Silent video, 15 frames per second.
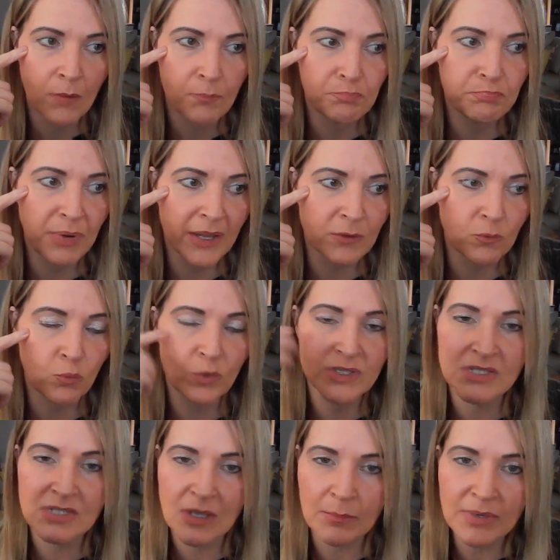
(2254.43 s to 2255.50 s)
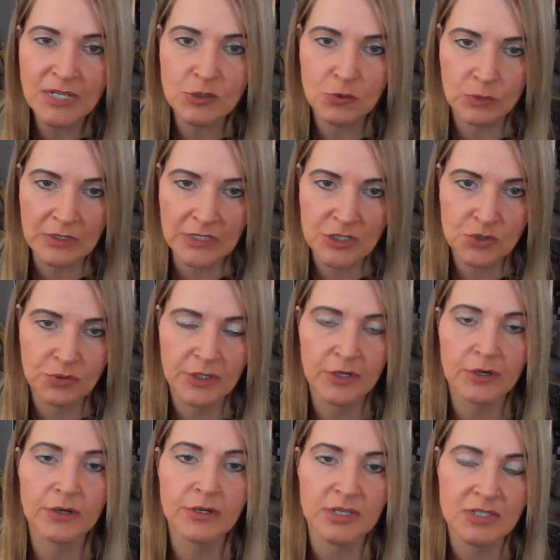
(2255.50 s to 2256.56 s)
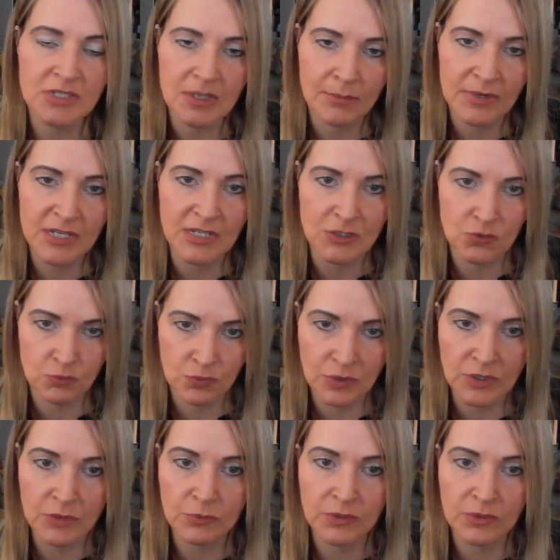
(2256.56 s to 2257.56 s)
but when somebody's really triggered and somebody is really,